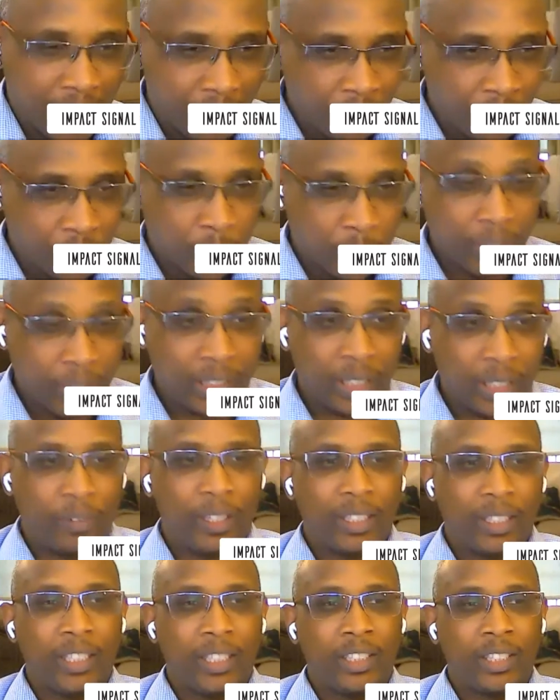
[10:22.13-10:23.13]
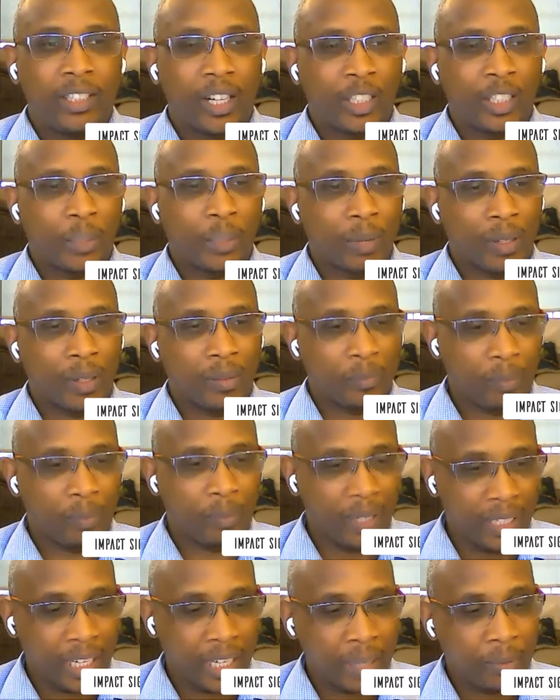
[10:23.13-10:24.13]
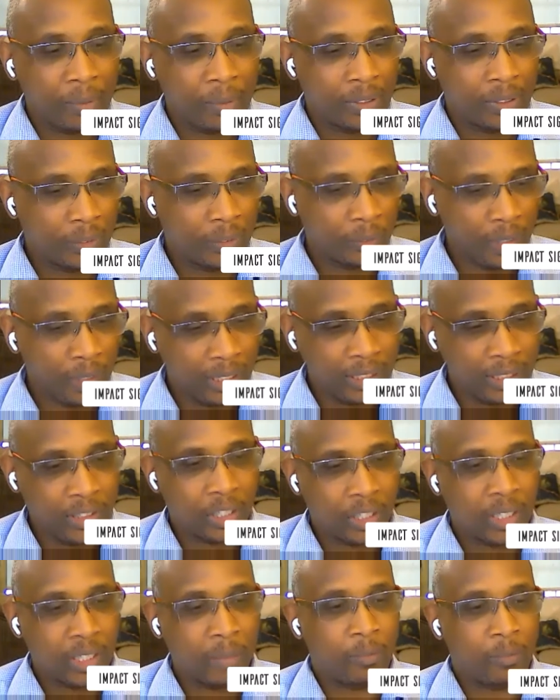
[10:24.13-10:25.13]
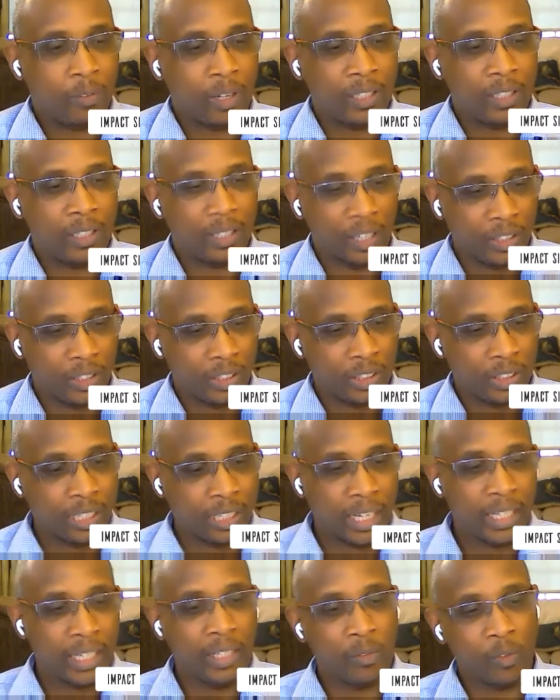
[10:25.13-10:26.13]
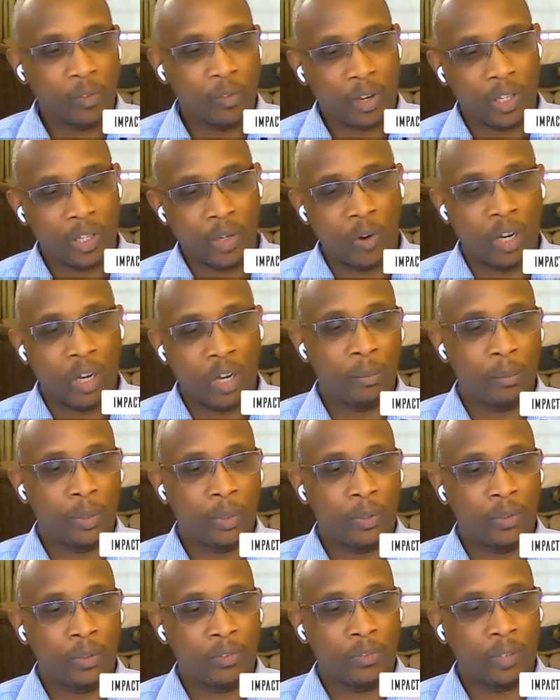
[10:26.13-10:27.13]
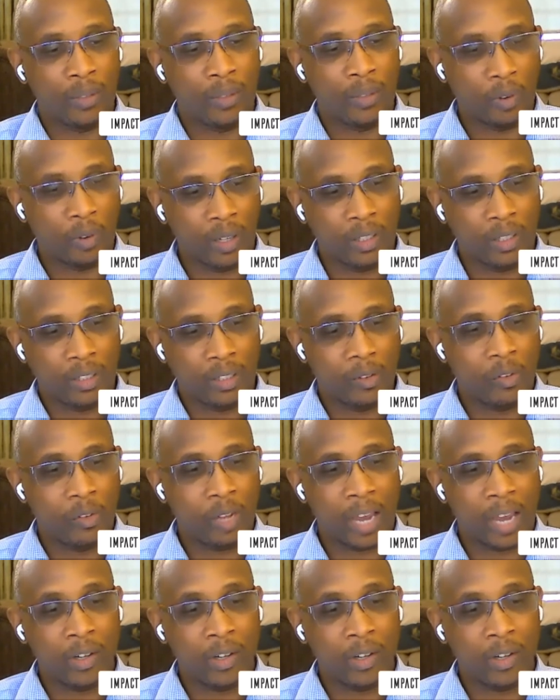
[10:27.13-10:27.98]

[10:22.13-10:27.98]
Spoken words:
specifically, you talked about being able to really start up front and understanding what you want to move, right? How